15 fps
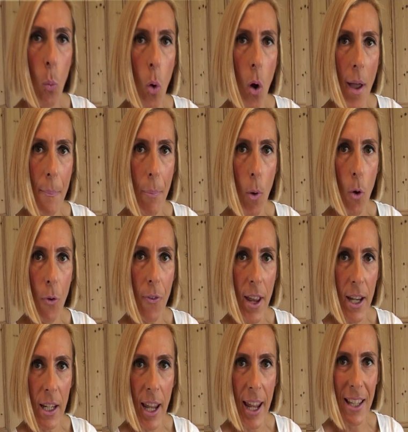wipe off
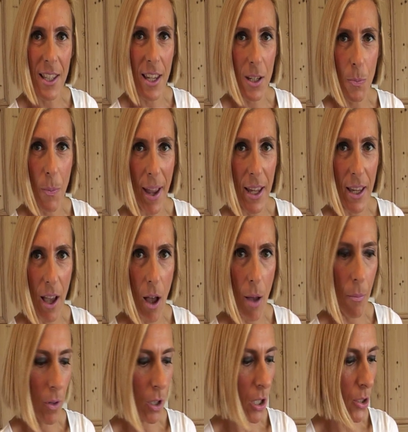any excess
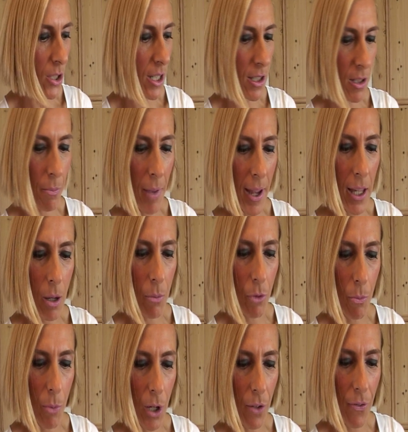makeup using some makeup
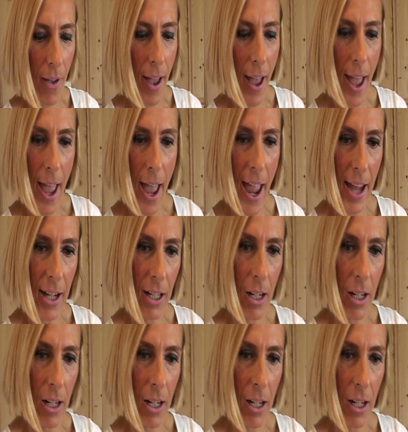remover and a